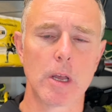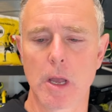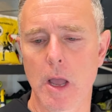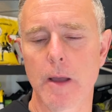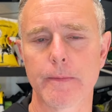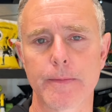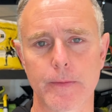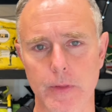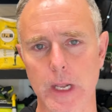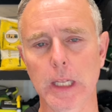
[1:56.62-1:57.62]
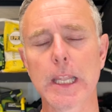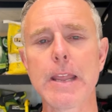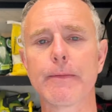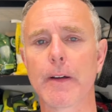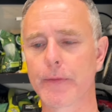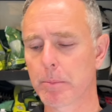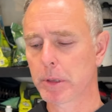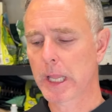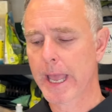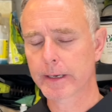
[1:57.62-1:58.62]
of the leaf of the
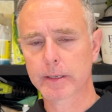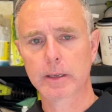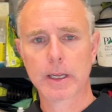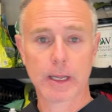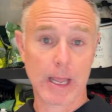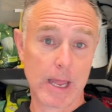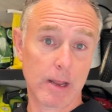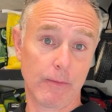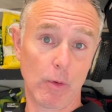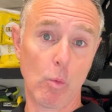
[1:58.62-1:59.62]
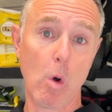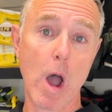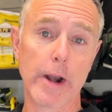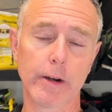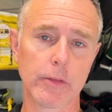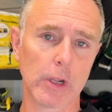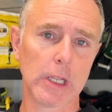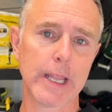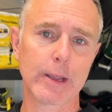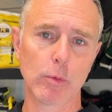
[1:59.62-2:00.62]
plant and of the water, the
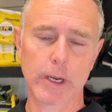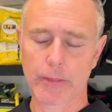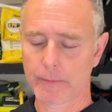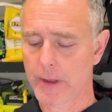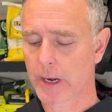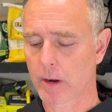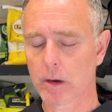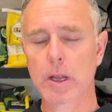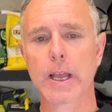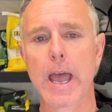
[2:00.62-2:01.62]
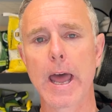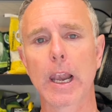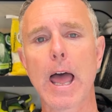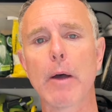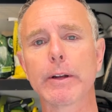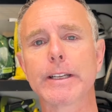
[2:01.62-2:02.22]
liquid in the vinegar, allow it to